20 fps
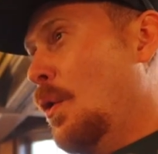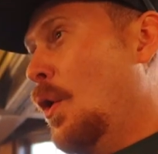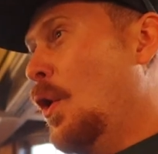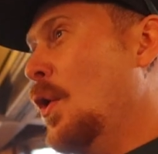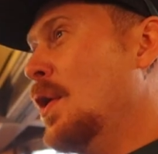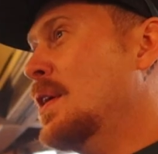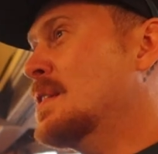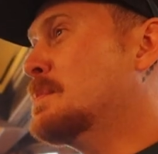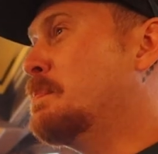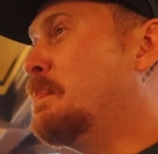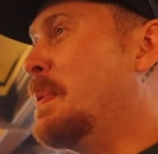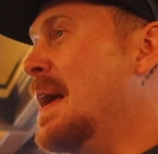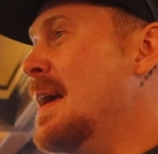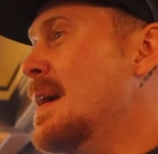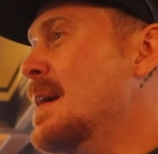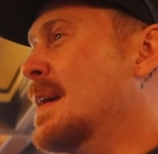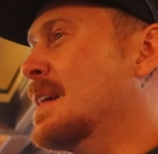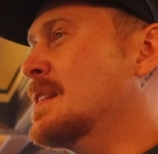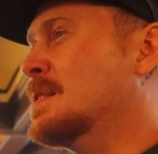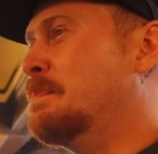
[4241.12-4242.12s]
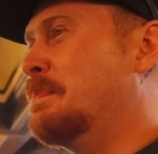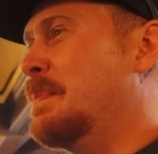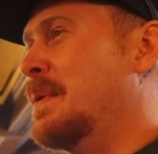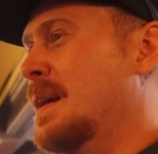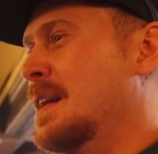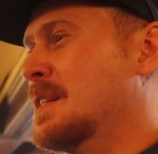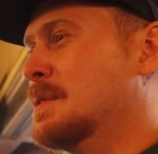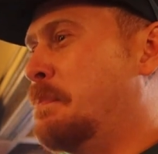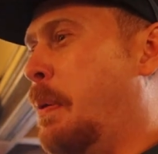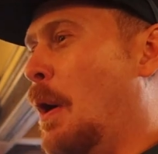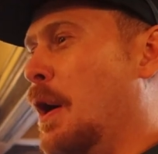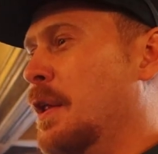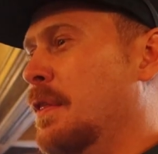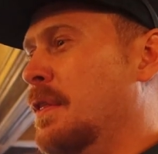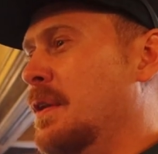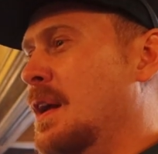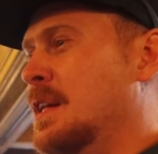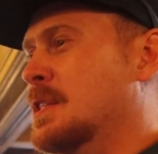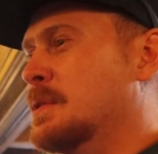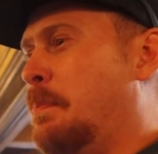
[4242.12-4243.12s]
need to go to management and say, oh,
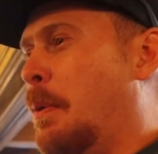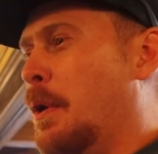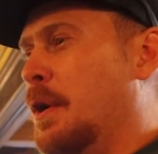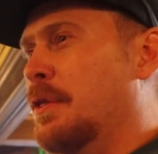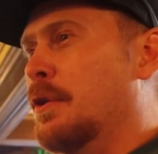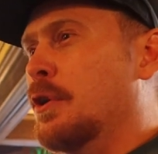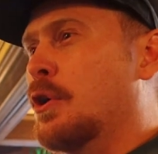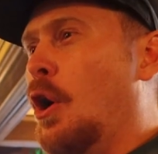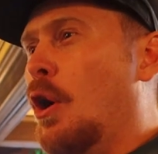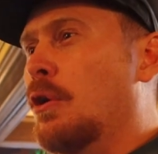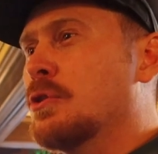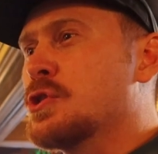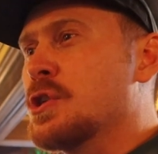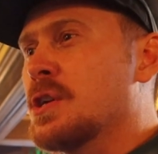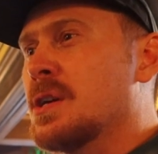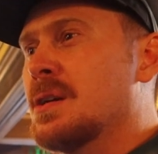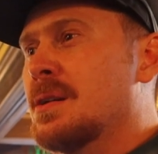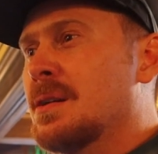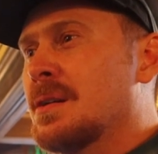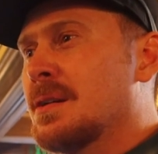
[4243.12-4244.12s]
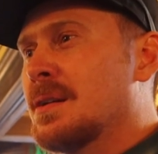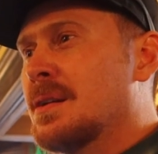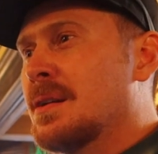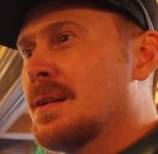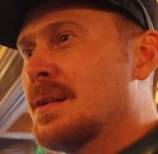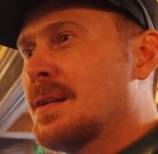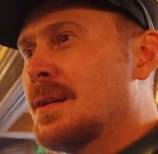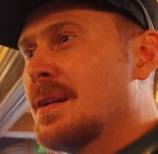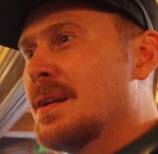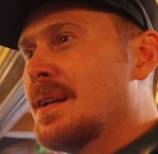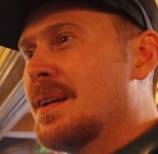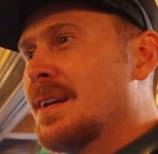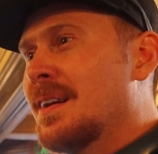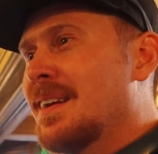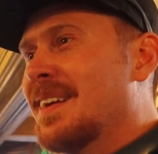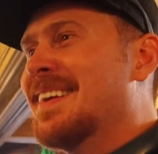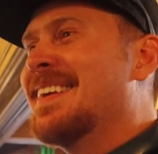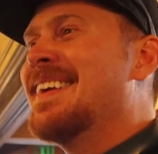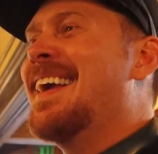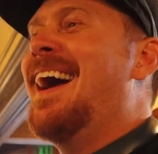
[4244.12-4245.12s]
they. the culture.
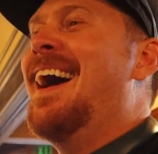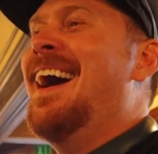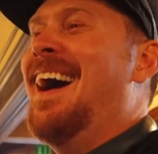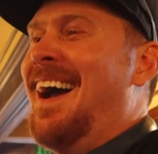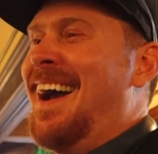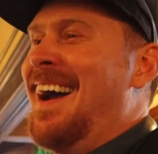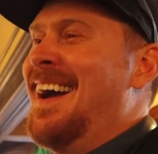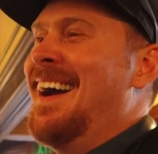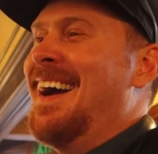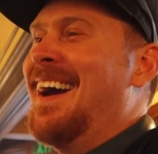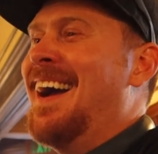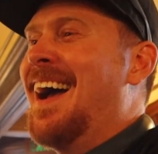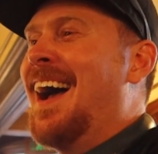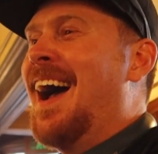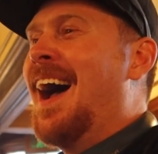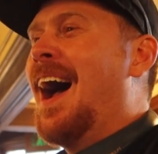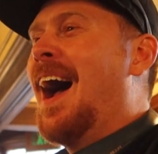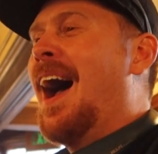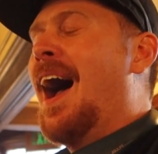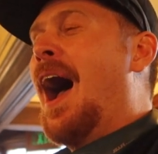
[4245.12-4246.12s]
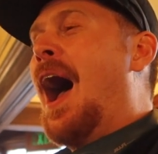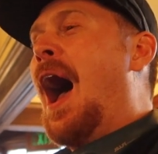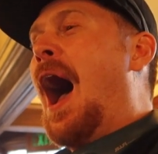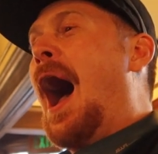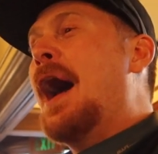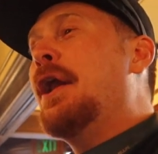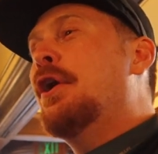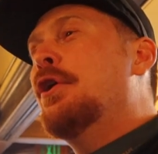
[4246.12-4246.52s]
Oh, oh my gosh. I